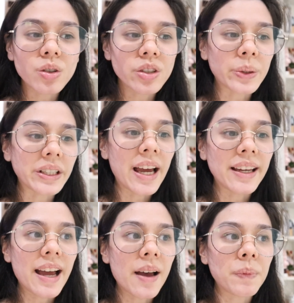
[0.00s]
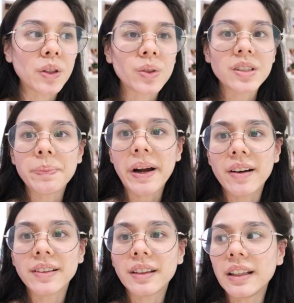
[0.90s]
because what had happened was
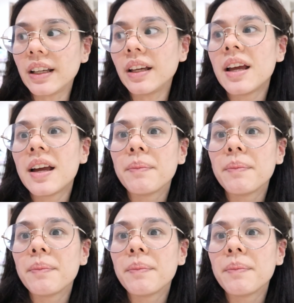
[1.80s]
apparently